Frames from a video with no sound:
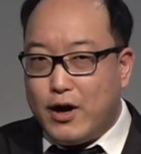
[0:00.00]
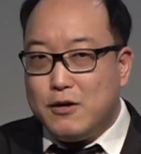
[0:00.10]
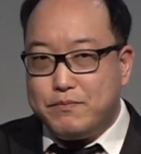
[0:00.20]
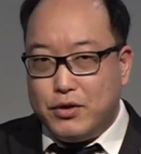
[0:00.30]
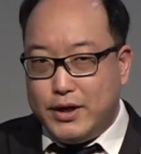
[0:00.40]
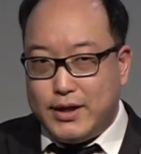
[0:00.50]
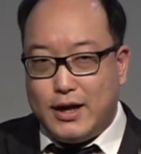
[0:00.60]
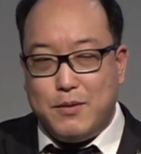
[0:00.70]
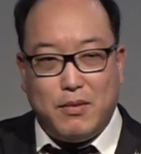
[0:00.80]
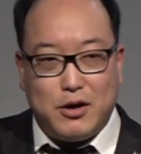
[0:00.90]
without
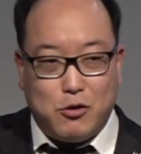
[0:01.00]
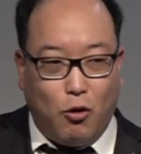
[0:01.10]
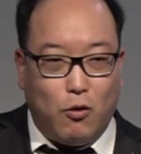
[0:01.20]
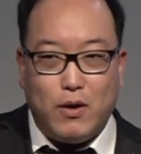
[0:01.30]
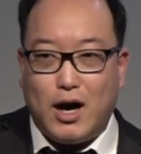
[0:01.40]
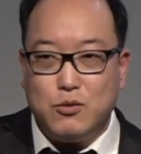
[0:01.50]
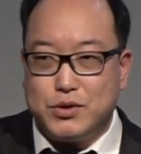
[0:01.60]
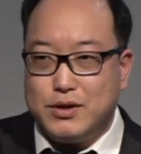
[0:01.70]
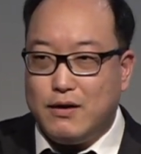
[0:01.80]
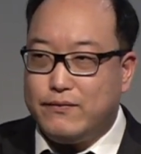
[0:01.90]
putting that in my goal,
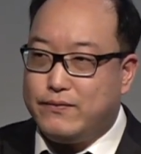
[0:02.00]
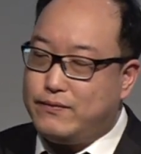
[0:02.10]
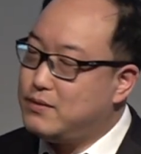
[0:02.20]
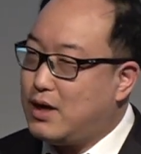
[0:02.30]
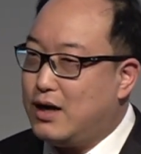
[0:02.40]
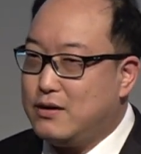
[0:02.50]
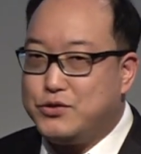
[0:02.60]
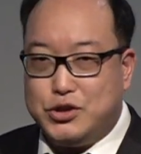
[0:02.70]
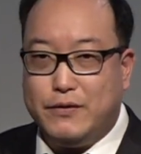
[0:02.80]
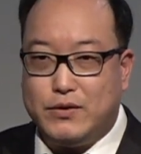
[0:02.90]
I wouldn't have
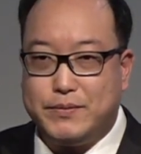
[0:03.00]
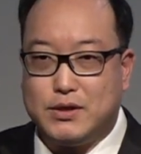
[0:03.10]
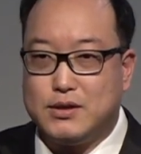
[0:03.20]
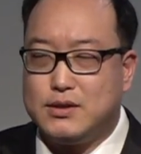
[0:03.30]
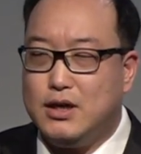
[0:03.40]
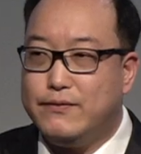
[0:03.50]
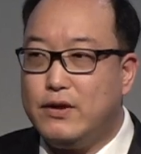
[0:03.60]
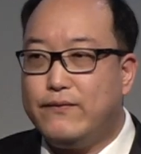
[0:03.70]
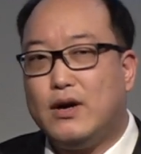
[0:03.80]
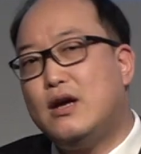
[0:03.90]
kind of achieved it, because
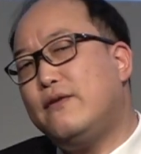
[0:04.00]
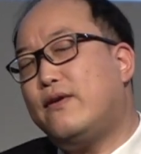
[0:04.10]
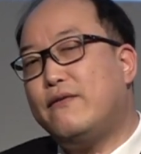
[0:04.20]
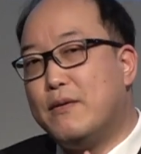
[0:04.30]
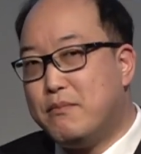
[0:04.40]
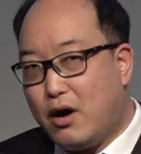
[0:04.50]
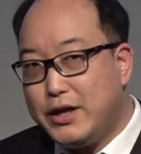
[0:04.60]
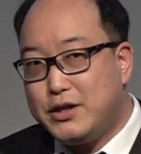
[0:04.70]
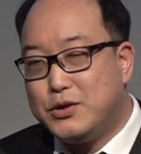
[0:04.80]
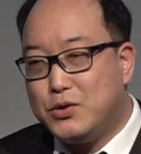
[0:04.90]
even if I have the
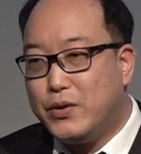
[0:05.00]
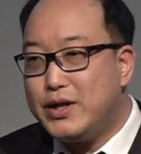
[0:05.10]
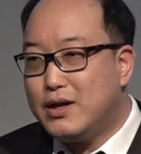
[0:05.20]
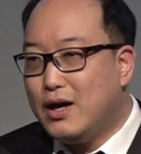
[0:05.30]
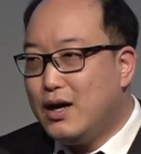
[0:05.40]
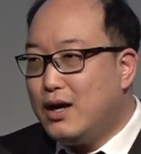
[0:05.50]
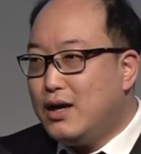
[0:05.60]
money to do it,